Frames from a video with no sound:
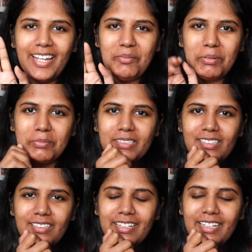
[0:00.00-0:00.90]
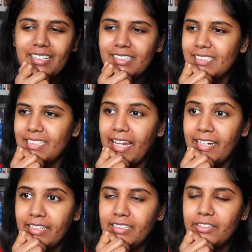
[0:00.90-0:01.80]
Hey people, it is
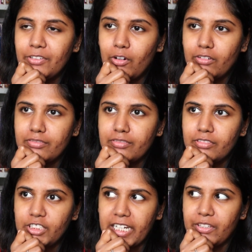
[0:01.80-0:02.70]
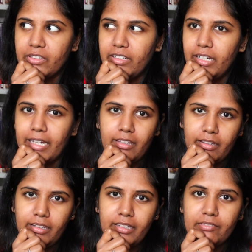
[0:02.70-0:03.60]
18th of January, I
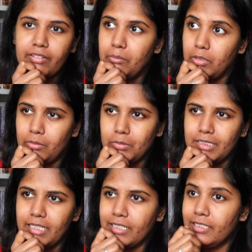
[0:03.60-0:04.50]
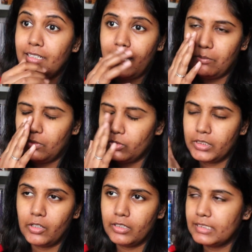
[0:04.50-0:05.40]
think, if I'm not mistaken. I'm
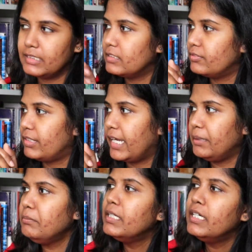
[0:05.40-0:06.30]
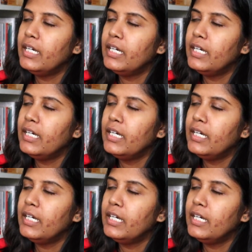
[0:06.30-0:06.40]
losing all sense of time.